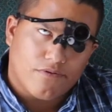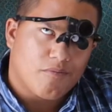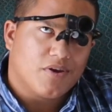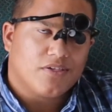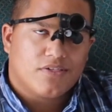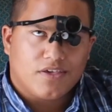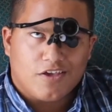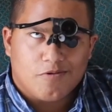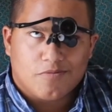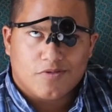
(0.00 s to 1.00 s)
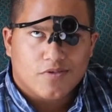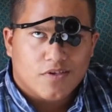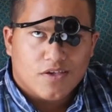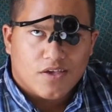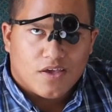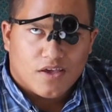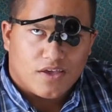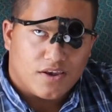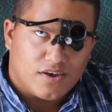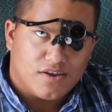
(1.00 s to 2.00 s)
from what it seems.
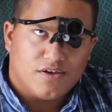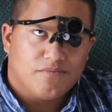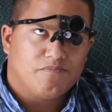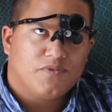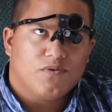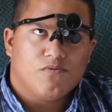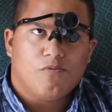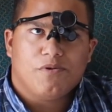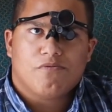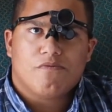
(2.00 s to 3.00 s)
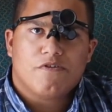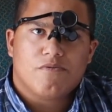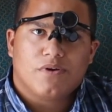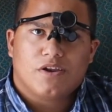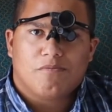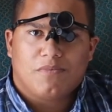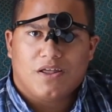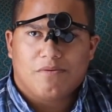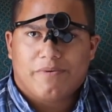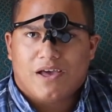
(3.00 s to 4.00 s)
And um, we'll be reviewing it on
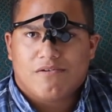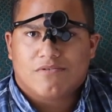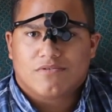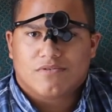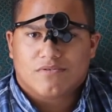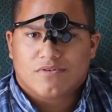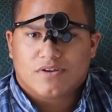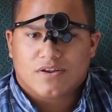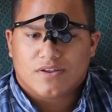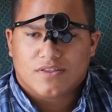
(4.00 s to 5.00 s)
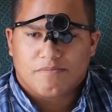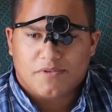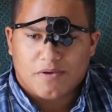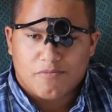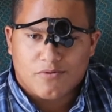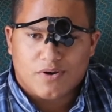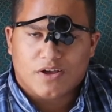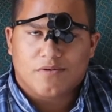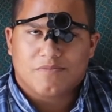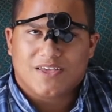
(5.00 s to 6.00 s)
Blind Power in September when it
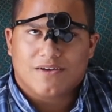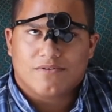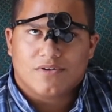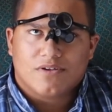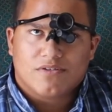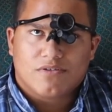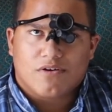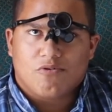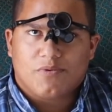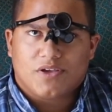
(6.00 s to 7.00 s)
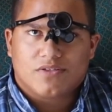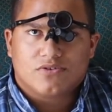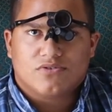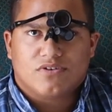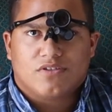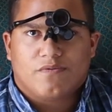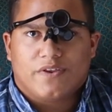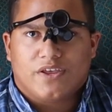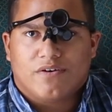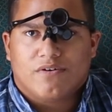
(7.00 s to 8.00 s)
comes out. So I hope you guys enjoyed this
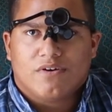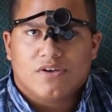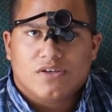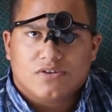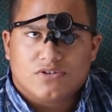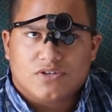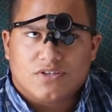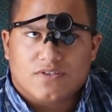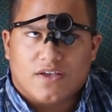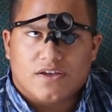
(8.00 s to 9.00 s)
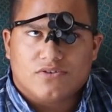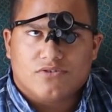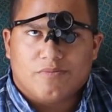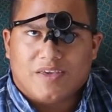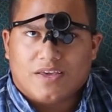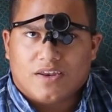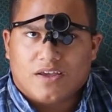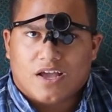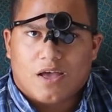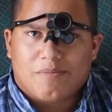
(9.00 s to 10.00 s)
video, just as I enjoyed making
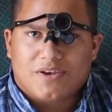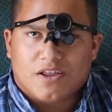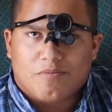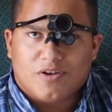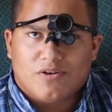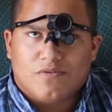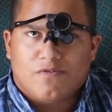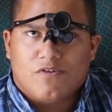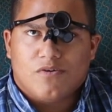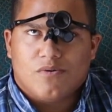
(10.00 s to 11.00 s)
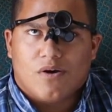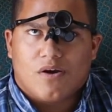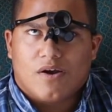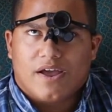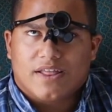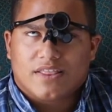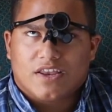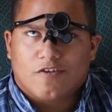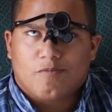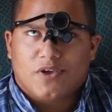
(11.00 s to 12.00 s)
it. Comment down below if you are at the
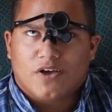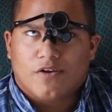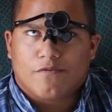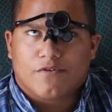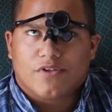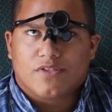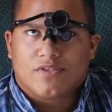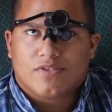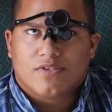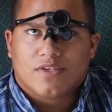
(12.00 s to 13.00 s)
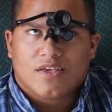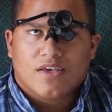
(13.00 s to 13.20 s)
NFB conference,